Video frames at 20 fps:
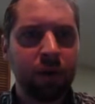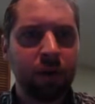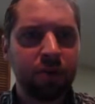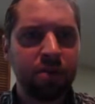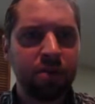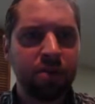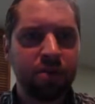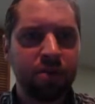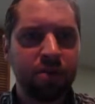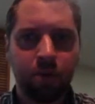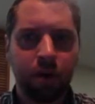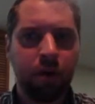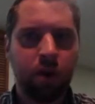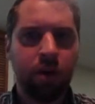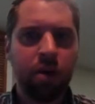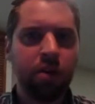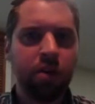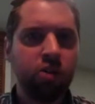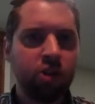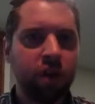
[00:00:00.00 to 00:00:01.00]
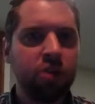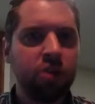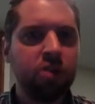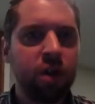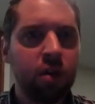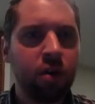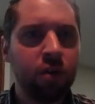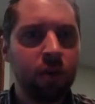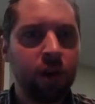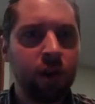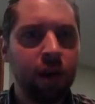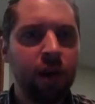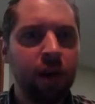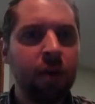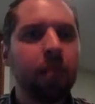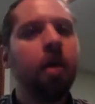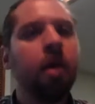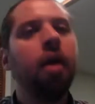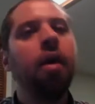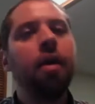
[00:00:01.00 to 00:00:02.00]
system. Are you going to change that overnight?
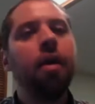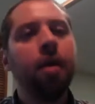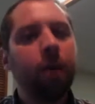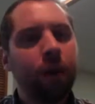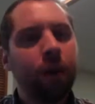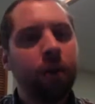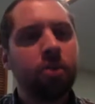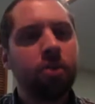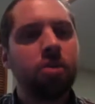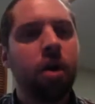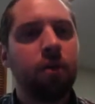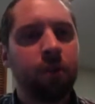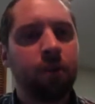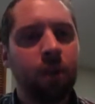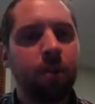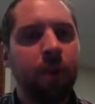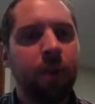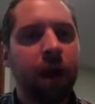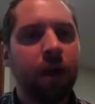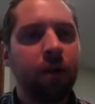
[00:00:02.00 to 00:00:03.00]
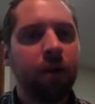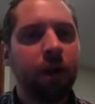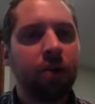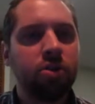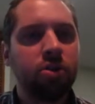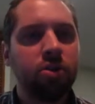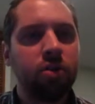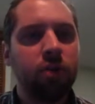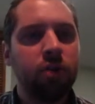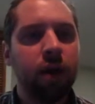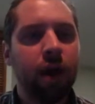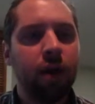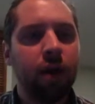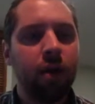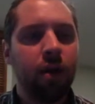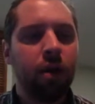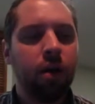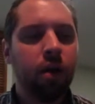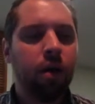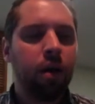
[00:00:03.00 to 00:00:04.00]
And there's often a backlash to that.
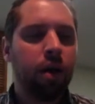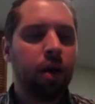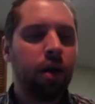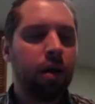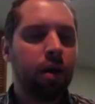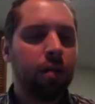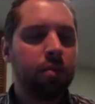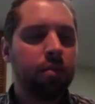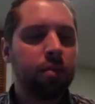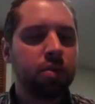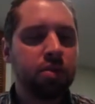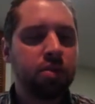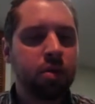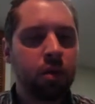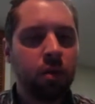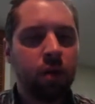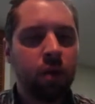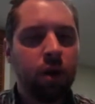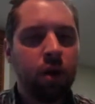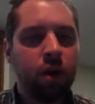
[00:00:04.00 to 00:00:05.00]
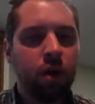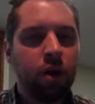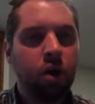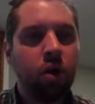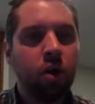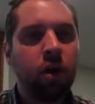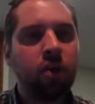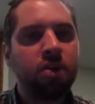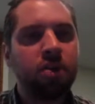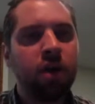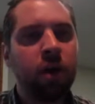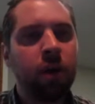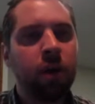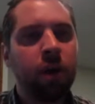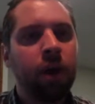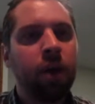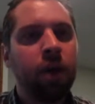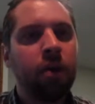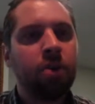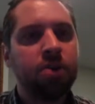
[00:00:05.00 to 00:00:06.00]
So what Kirk is
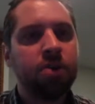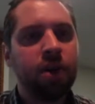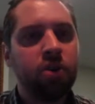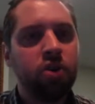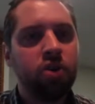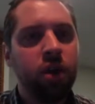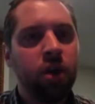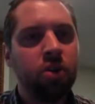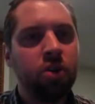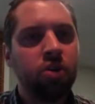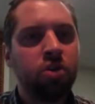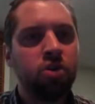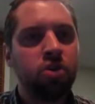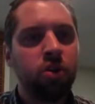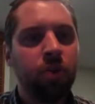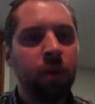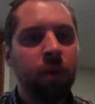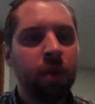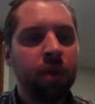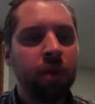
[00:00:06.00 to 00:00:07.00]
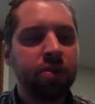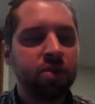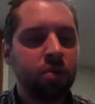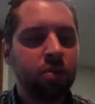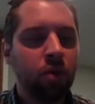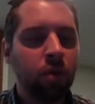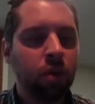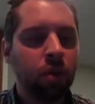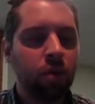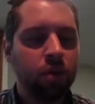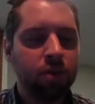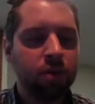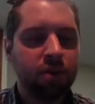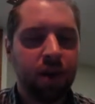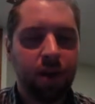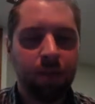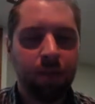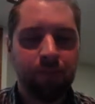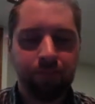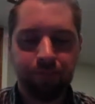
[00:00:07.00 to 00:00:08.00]
arguing here is that changes should be made slowly over
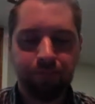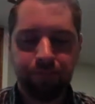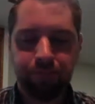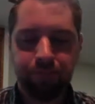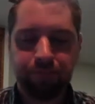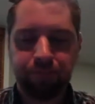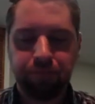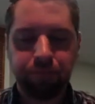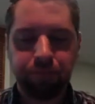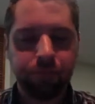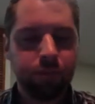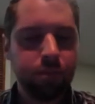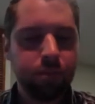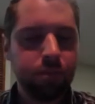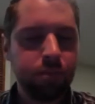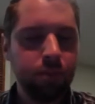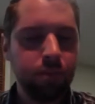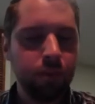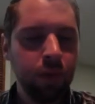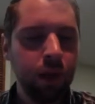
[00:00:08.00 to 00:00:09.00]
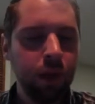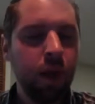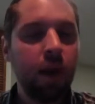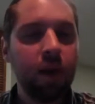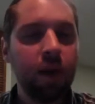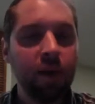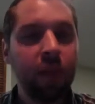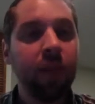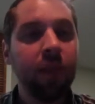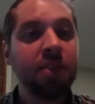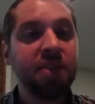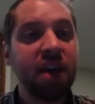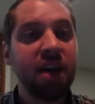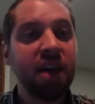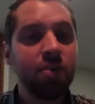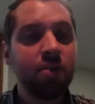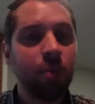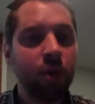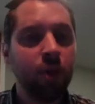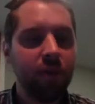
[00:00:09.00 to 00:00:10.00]
time. All right, and then the
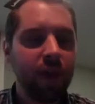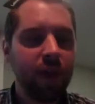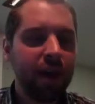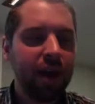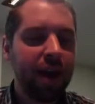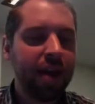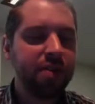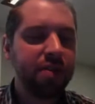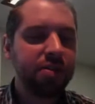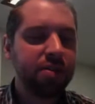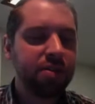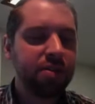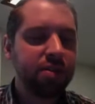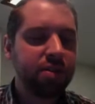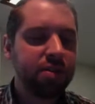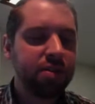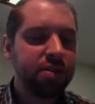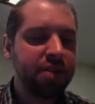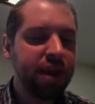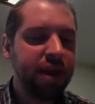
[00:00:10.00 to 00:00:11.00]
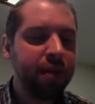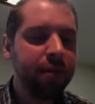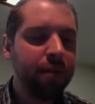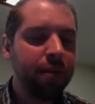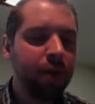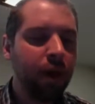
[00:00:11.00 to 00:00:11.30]
10th point that he has is, he says, 10th,